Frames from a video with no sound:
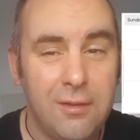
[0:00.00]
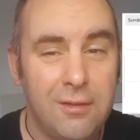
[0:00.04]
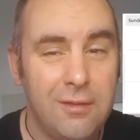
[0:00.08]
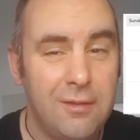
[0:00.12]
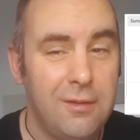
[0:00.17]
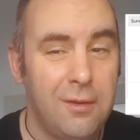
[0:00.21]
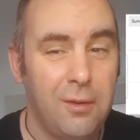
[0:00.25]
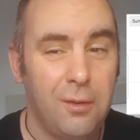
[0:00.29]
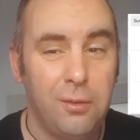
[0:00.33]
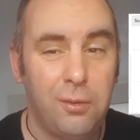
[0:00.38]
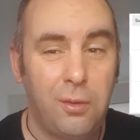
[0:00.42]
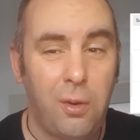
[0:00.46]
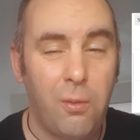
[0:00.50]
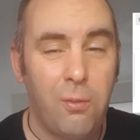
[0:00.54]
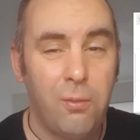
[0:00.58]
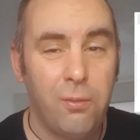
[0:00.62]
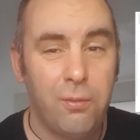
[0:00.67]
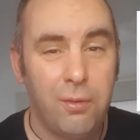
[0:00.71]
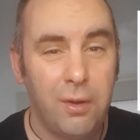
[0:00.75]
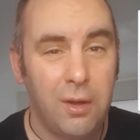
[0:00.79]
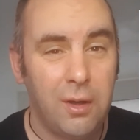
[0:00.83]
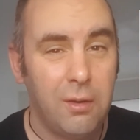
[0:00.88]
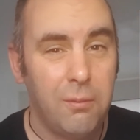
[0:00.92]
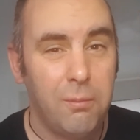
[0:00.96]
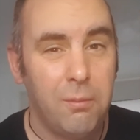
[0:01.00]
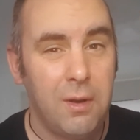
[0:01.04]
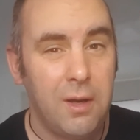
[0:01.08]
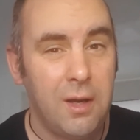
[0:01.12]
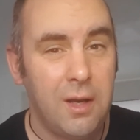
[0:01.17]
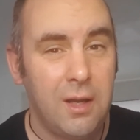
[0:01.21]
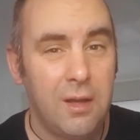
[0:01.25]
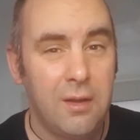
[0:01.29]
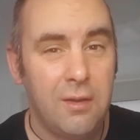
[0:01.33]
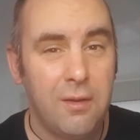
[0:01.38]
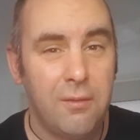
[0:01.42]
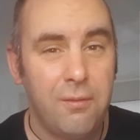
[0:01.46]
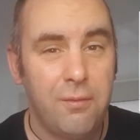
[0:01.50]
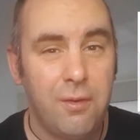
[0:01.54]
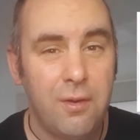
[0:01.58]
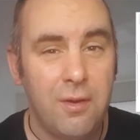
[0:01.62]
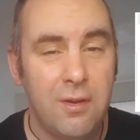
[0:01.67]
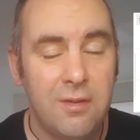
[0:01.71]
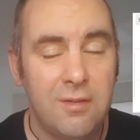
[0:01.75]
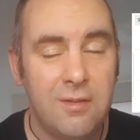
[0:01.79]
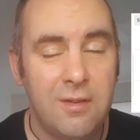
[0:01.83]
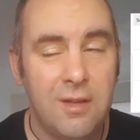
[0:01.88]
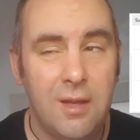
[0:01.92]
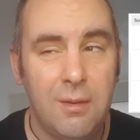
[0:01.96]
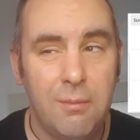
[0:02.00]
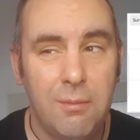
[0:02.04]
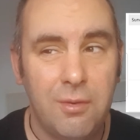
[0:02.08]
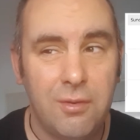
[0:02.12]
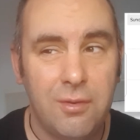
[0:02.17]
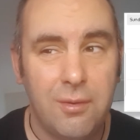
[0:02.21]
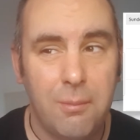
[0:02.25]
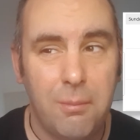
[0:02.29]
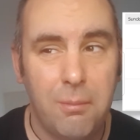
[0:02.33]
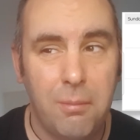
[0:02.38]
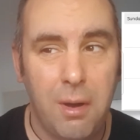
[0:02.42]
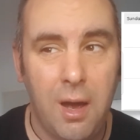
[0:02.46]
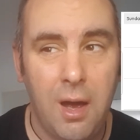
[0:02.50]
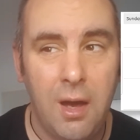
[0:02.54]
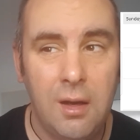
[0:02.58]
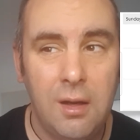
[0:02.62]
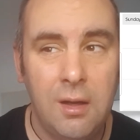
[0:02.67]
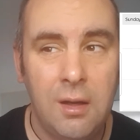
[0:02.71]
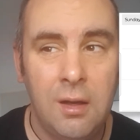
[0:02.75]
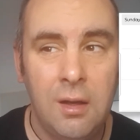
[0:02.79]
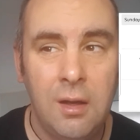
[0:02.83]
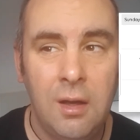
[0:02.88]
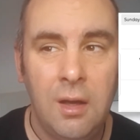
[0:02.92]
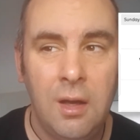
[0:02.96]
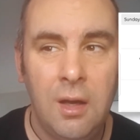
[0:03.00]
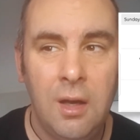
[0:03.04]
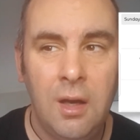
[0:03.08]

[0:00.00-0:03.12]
I still don't think many of the first teamers are back.